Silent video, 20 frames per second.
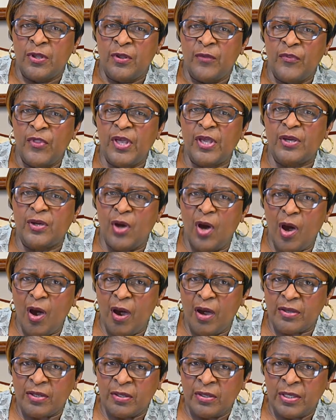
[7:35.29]
that
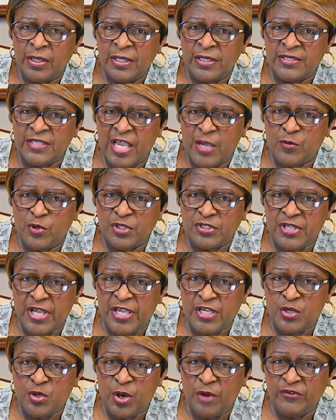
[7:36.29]
God is able to
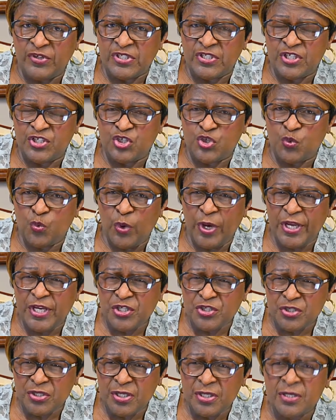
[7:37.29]
take care of every
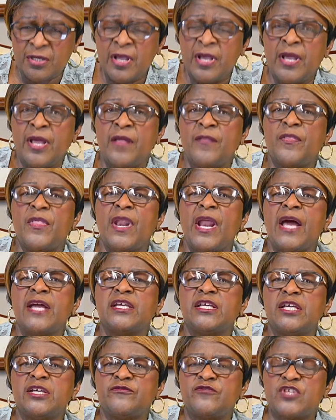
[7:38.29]
situation that I
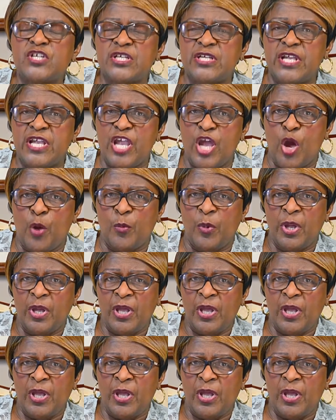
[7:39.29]
give to him.